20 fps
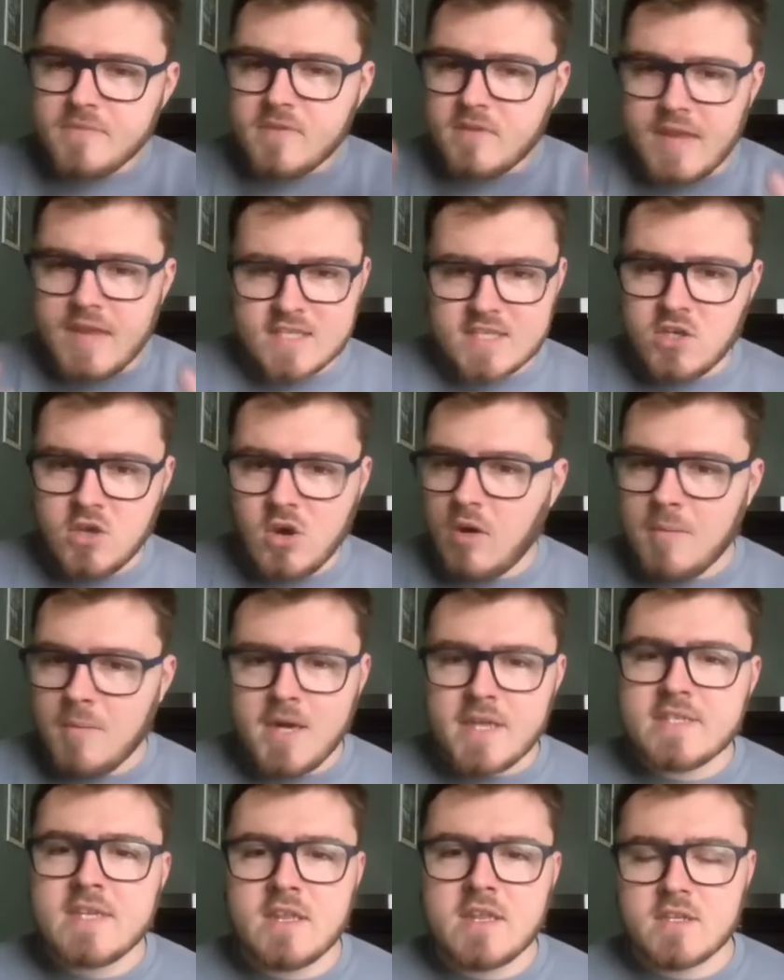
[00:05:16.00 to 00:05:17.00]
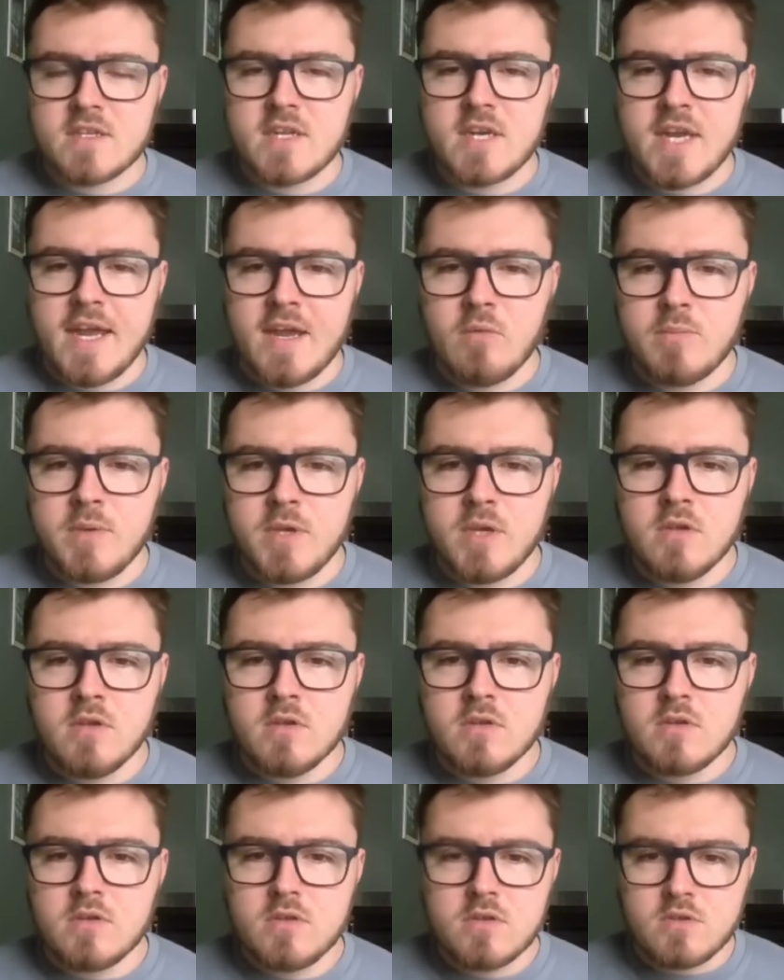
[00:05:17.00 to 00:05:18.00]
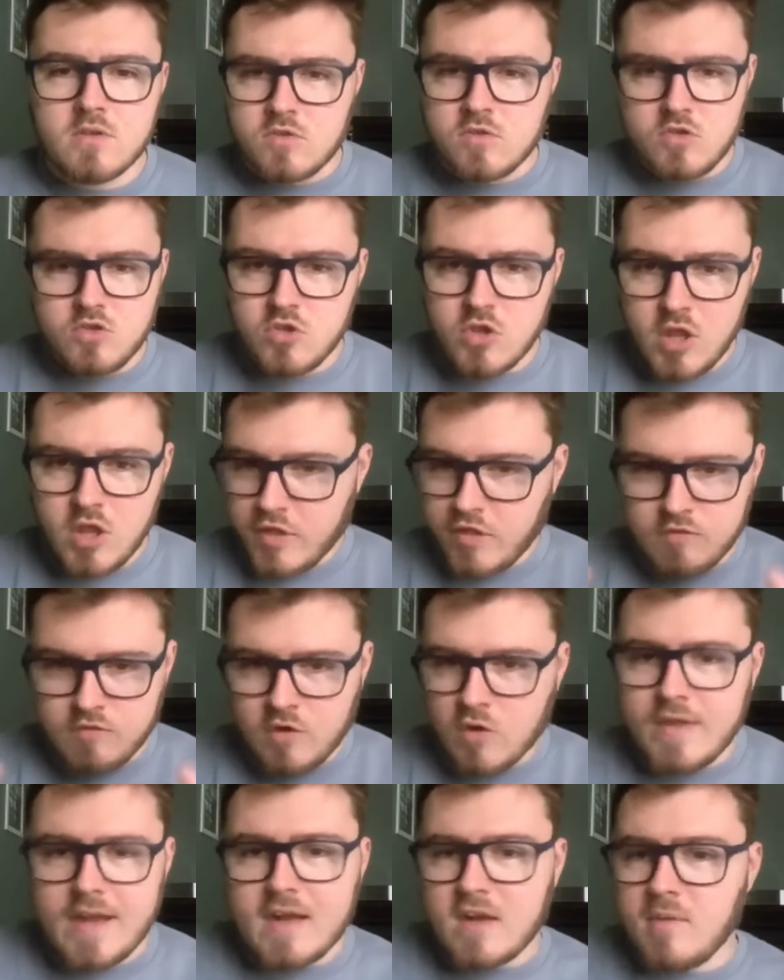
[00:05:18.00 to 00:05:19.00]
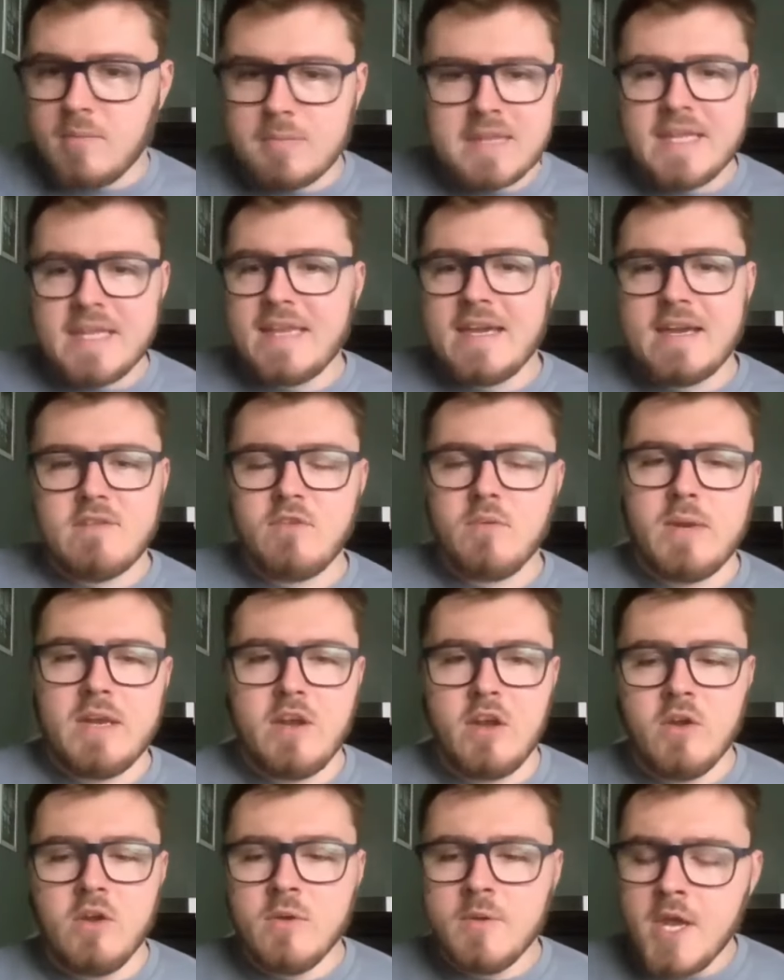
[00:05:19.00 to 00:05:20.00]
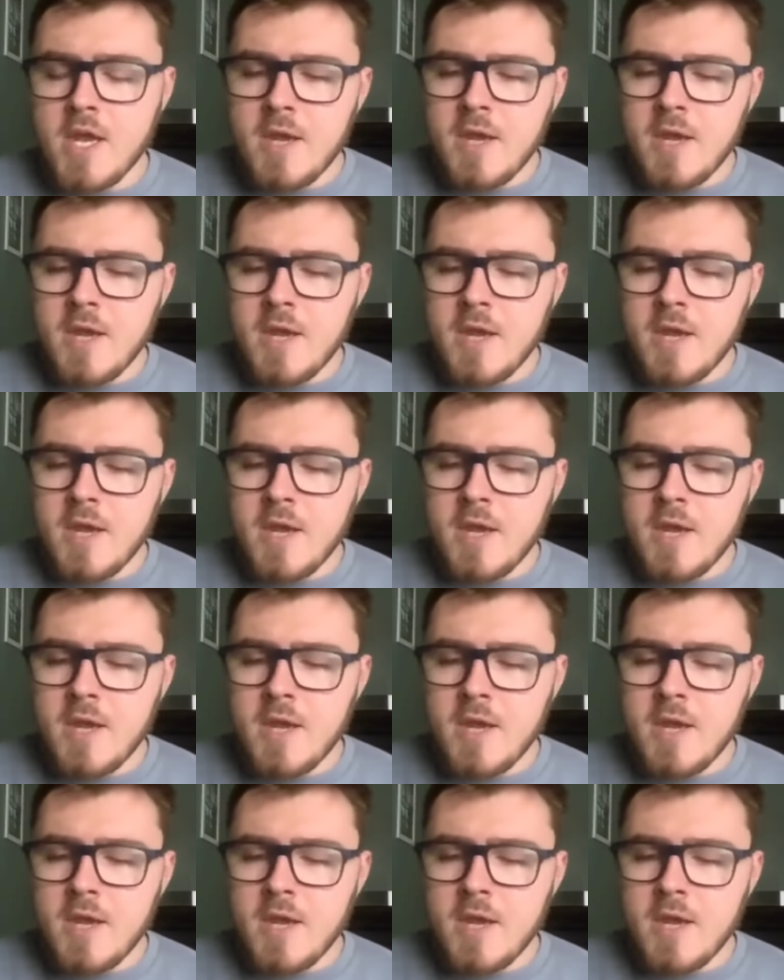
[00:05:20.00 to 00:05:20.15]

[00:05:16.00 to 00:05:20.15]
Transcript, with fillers: That is not a mindset that's going to help you. Throw that completely out the window.